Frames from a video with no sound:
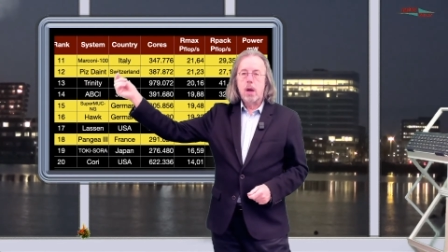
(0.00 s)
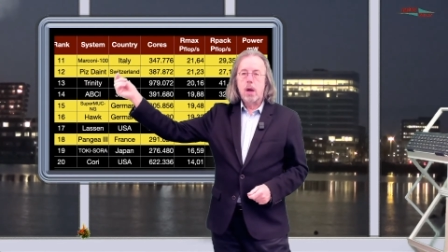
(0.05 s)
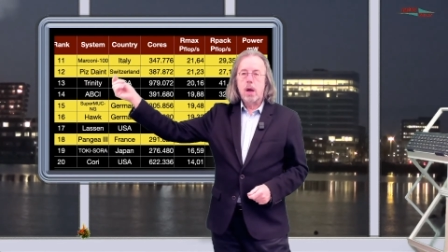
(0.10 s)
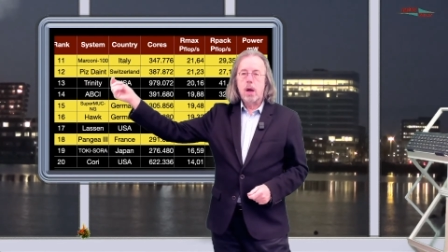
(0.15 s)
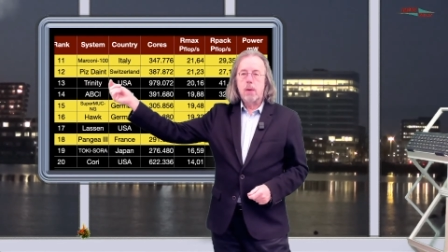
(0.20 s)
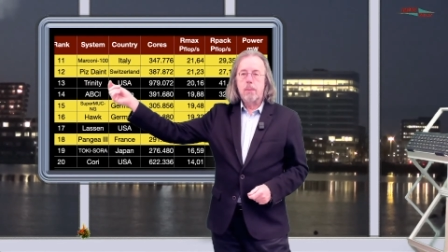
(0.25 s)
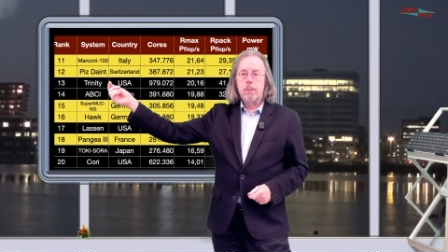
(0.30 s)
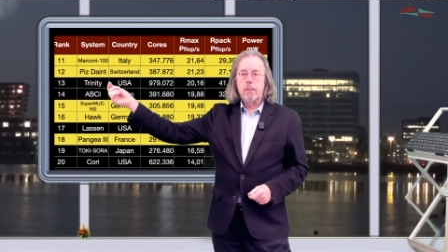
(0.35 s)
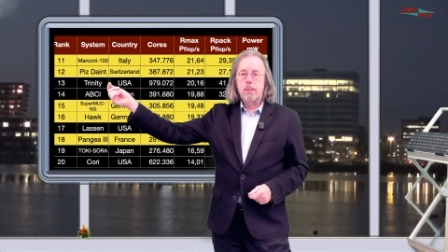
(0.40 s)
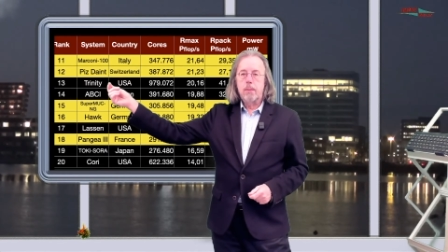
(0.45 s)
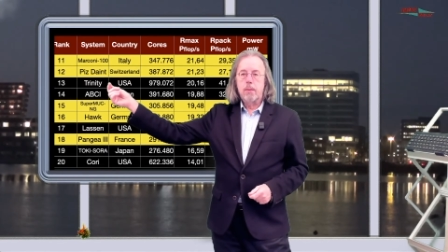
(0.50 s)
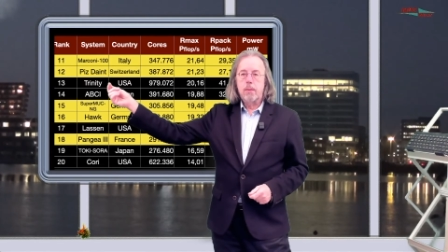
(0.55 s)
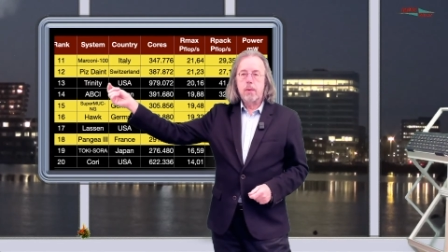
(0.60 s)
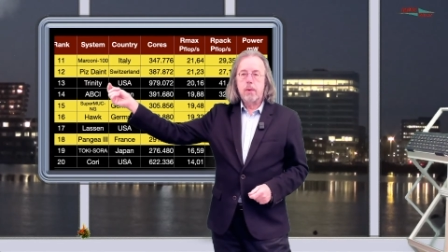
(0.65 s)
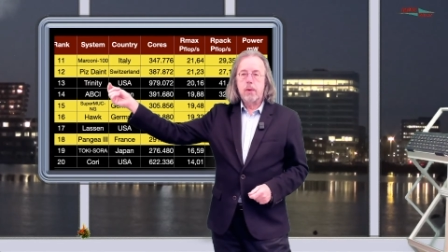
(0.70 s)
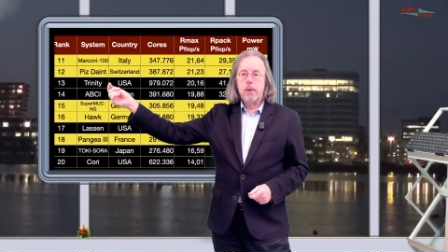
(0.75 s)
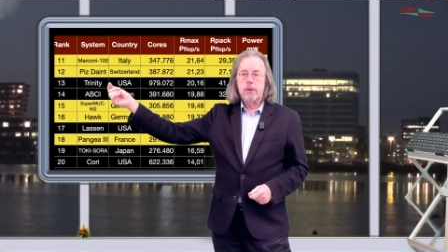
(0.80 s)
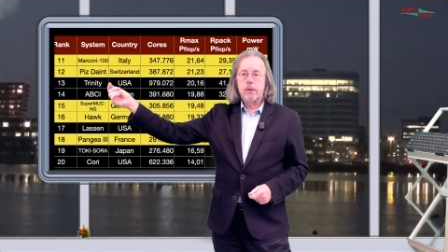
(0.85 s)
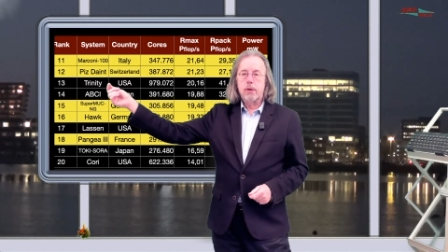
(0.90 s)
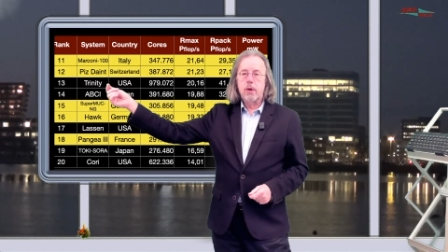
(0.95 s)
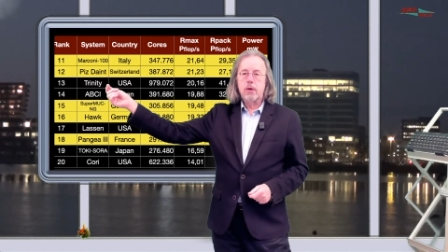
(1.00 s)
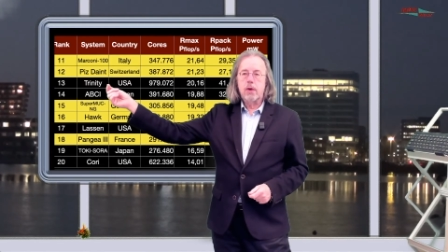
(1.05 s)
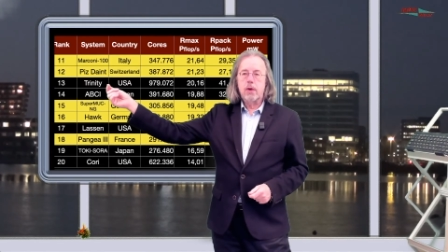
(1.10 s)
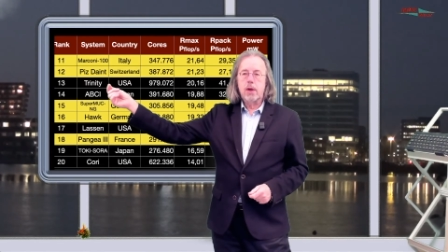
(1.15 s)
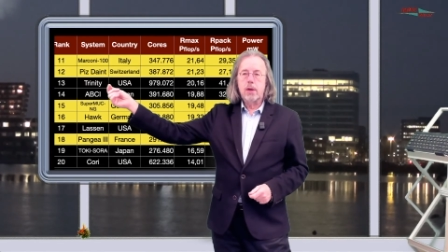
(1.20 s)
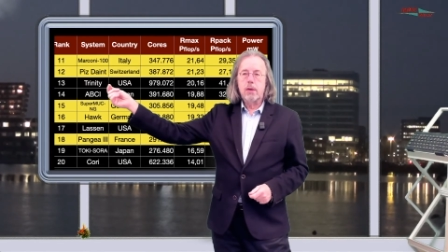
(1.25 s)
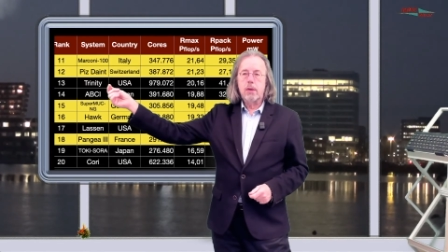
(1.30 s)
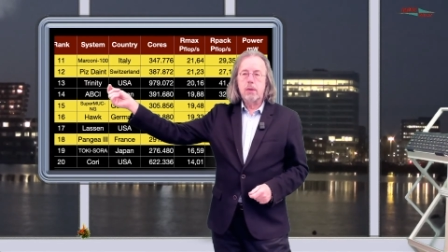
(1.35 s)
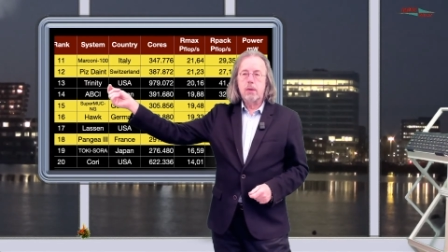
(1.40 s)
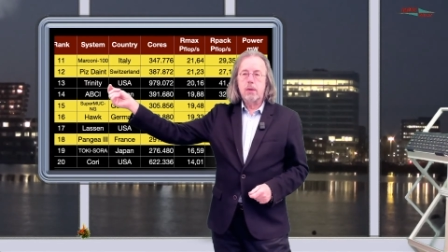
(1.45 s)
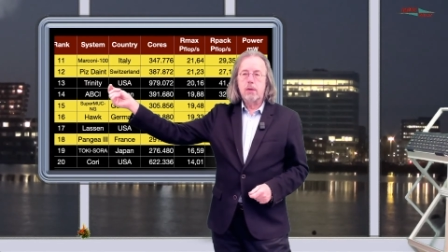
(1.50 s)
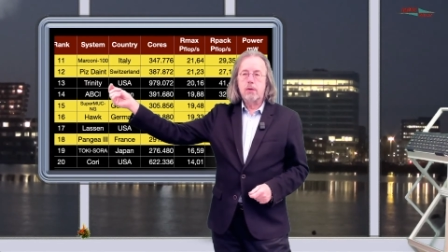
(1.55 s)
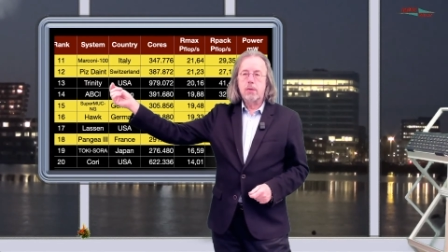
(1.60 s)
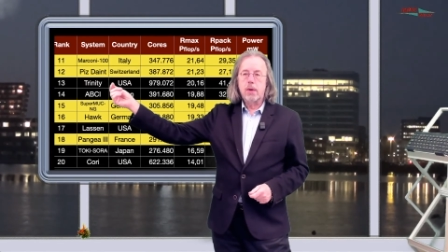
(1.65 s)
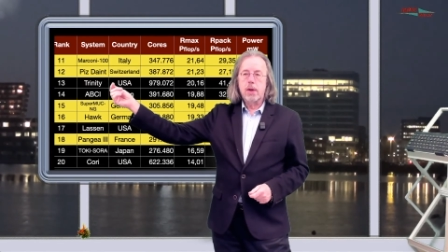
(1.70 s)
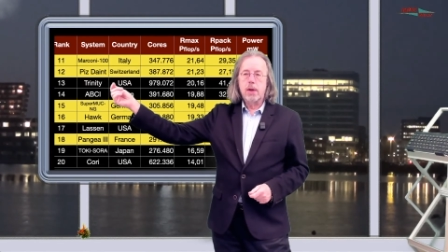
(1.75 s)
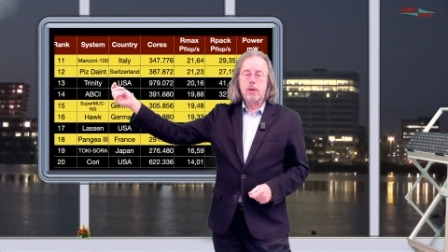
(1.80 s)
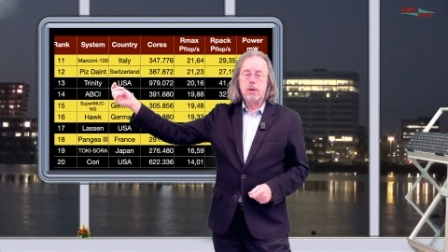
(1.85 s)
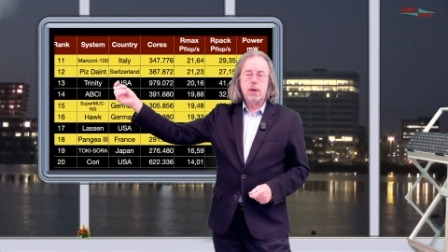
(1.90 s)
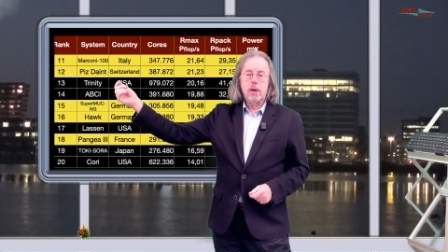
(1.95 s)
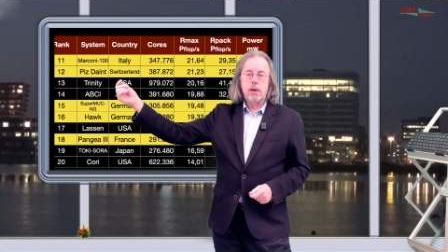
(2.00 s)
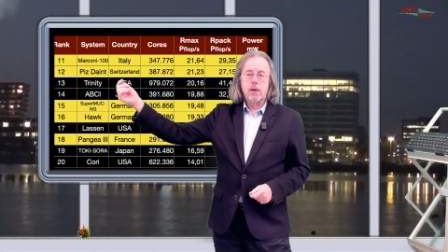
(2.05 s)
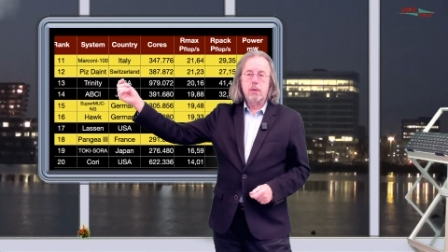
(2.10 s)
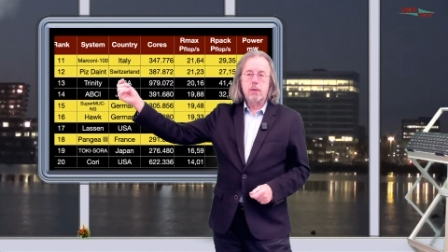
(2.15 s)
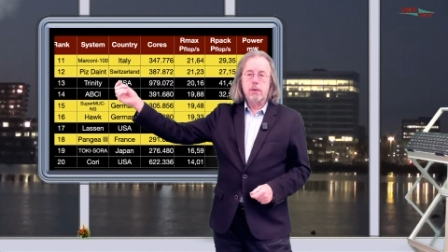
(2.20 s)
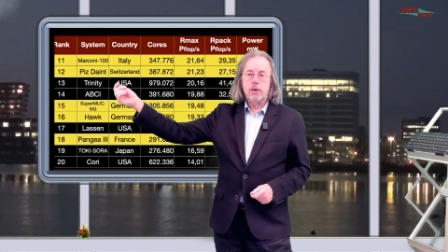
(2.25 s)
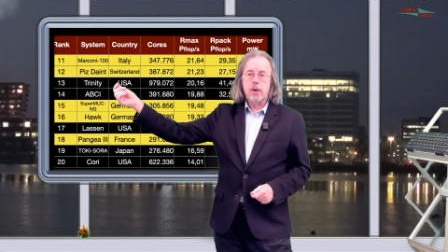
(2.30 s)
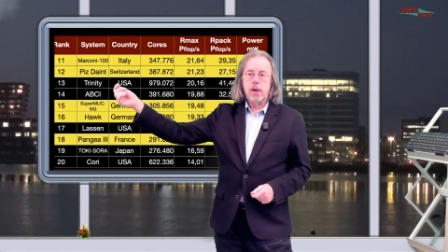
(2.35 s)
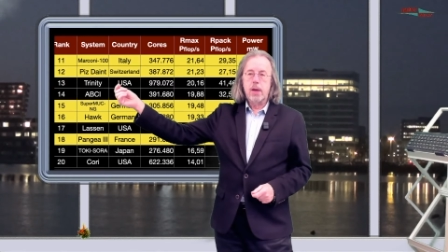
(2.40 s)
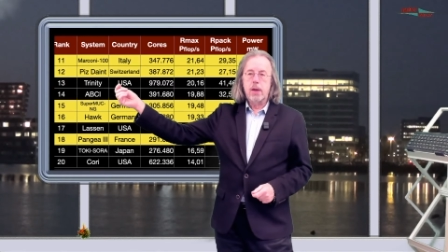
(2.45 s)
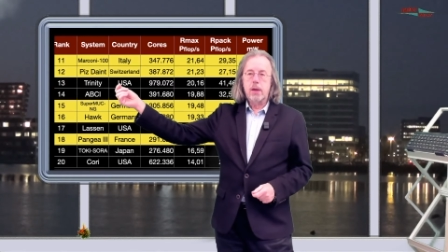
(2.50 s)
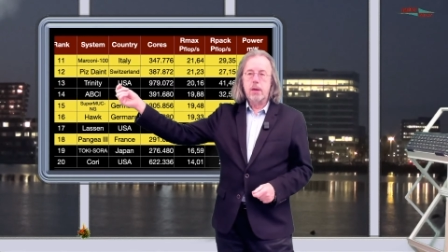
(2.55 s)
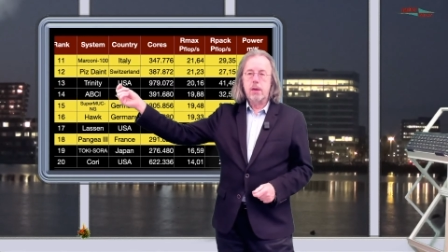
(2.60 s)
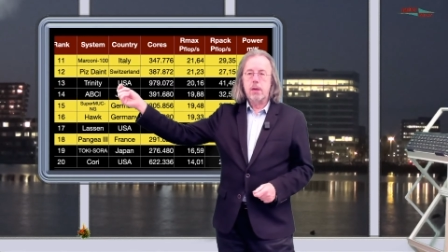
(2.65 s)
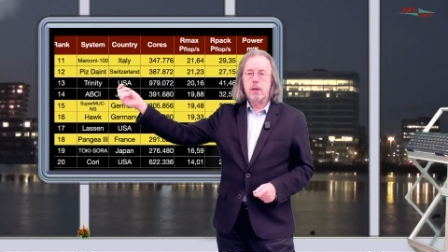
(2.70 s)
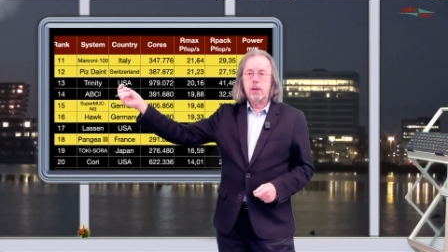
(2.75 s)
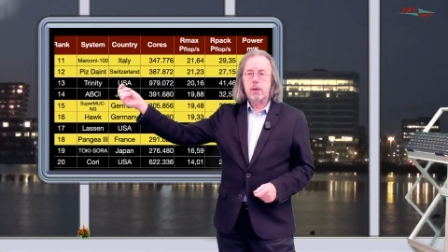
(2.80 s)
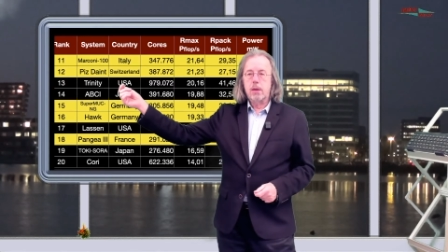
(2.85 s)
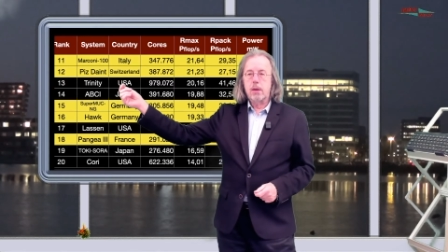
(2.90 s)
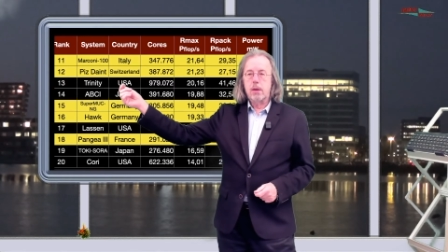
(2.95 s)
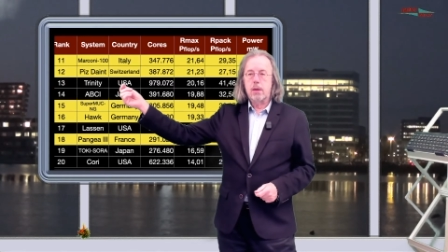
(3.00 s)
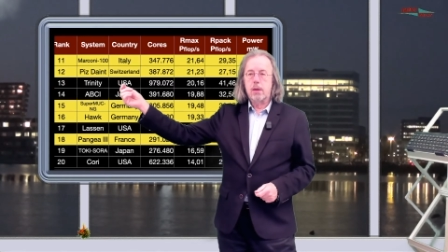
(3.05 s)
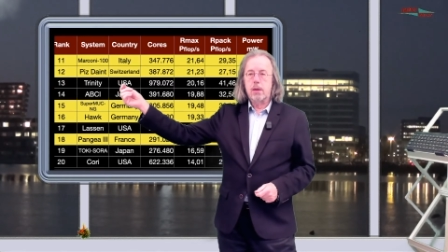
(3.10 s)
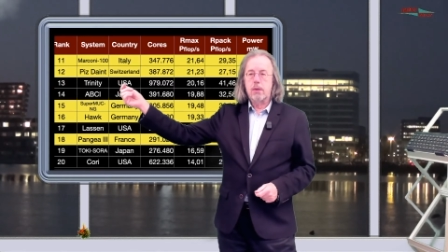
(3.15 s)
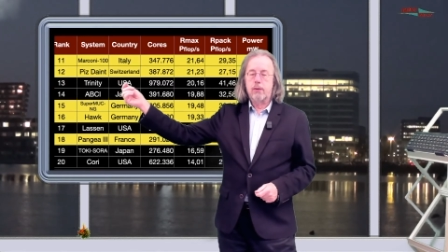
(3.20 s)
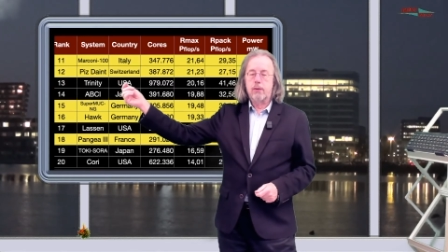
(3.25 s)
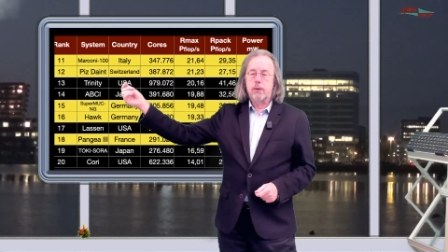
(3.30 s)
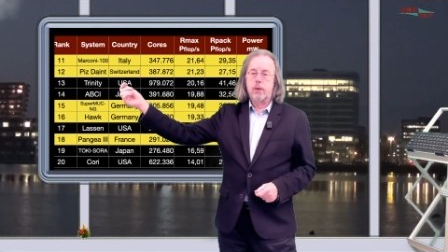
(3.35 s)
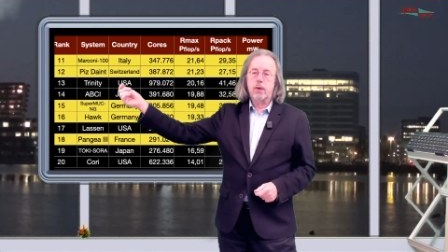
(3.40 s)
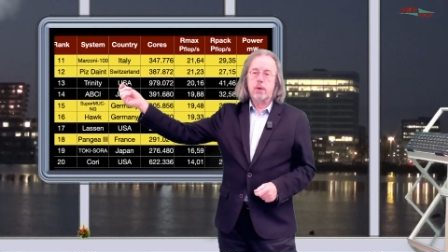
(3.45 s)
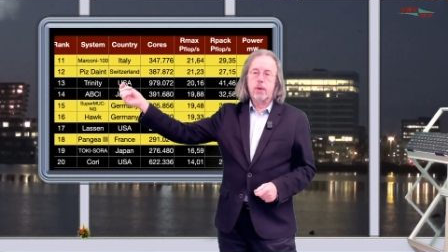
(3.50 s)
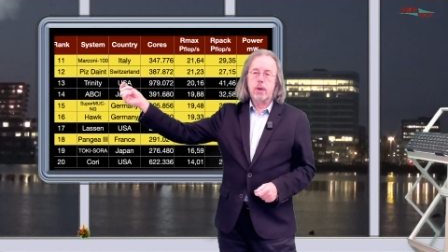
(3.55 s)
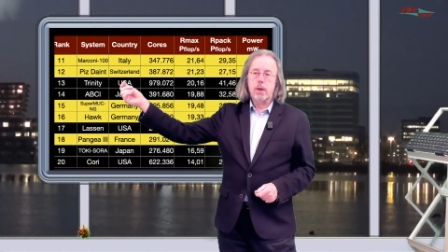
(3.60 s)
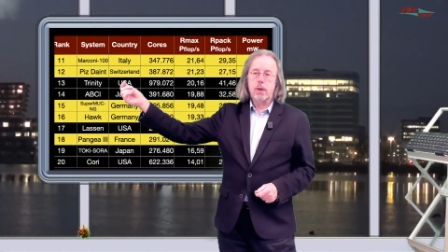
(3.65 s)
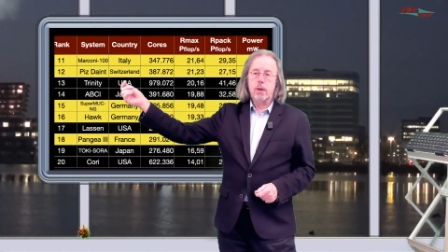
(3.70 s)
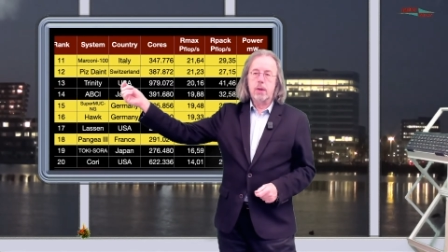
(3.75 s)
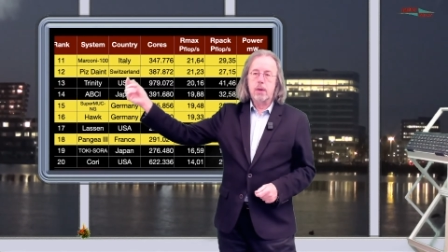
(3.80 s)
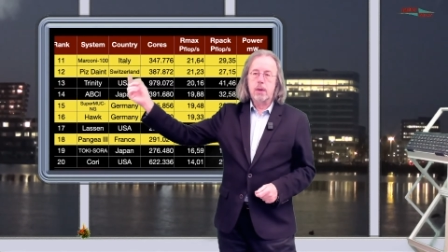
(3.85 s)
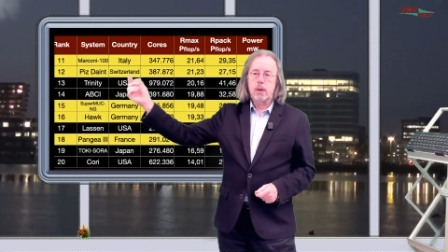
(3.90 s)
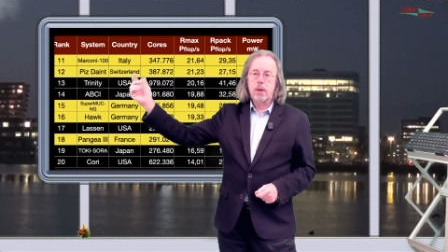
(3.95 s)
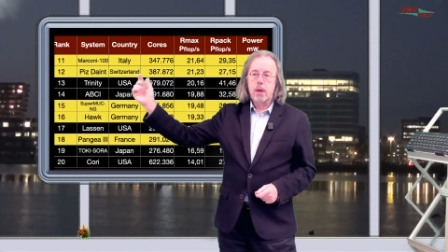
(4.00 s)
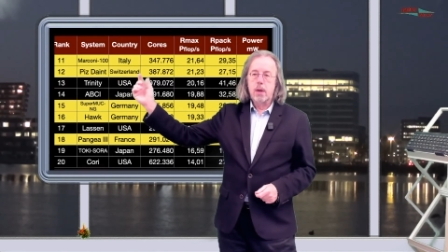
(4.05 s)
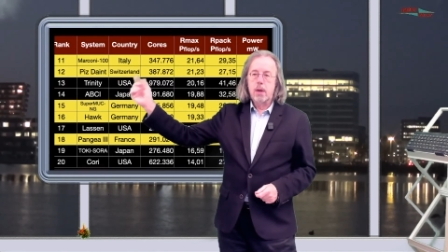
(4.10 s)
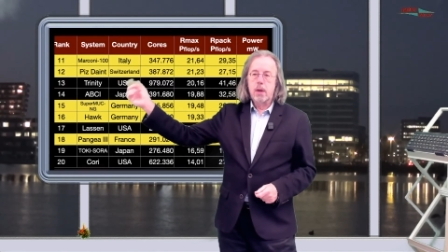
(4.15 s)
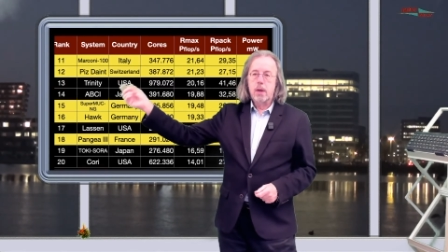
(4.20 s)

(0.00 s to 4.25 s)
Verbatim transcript: Um, thirteen Trinity U S A, fourteen